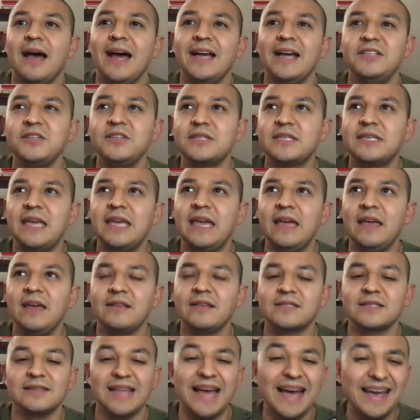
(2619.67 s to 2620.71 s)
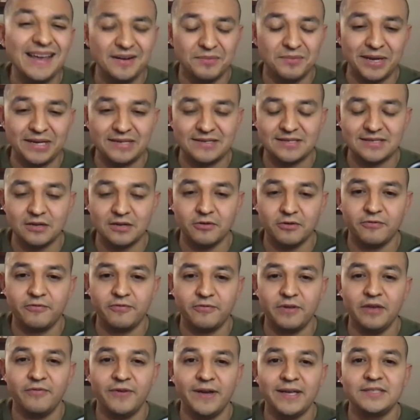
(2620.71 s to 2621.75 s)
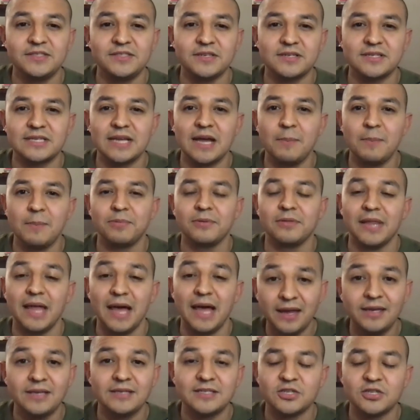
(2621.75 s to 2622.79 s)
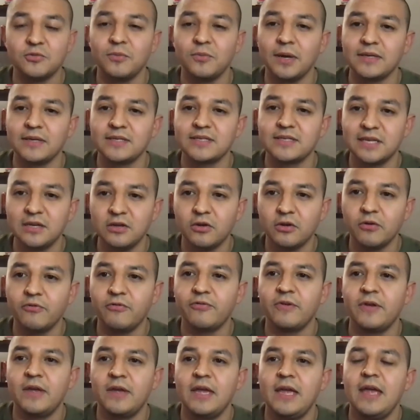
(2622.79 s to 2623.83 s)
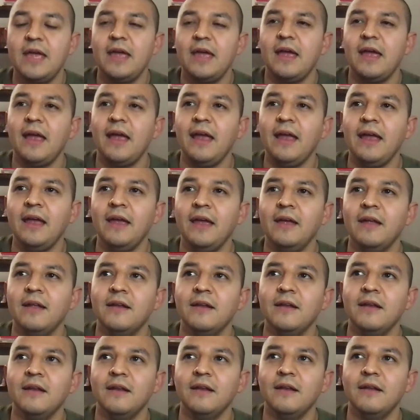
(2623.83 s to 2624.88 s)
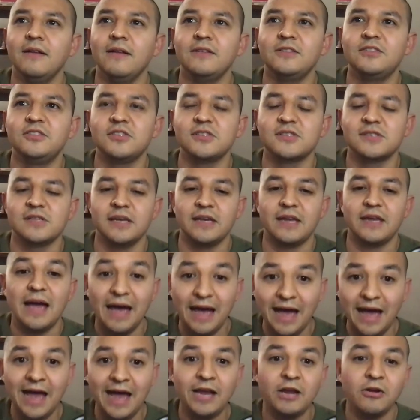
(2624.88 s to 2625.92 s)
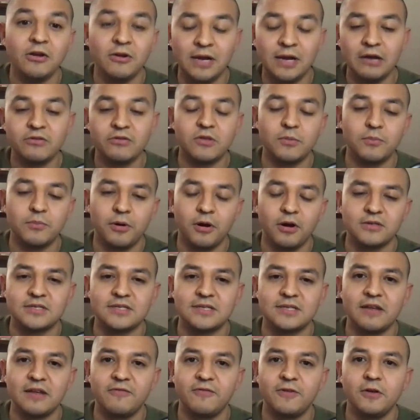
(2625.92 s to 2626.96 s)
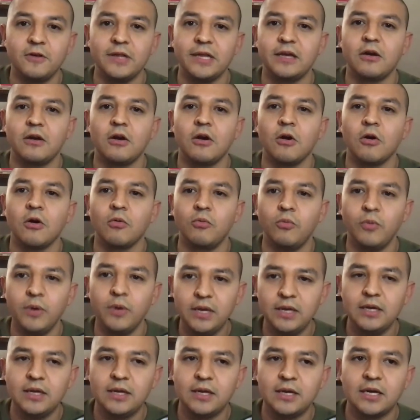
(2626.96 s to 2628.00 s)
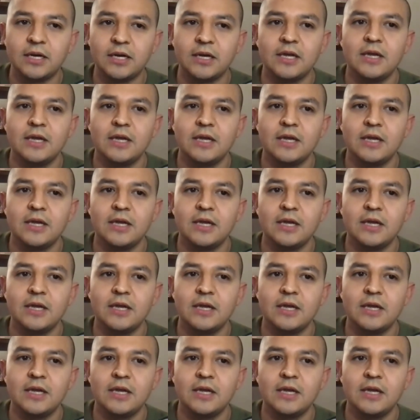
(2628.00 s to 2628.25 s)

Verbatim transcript: I just can't lie to myself. If I just stop lying to myself and just like iron out the parts that I feel like are weak,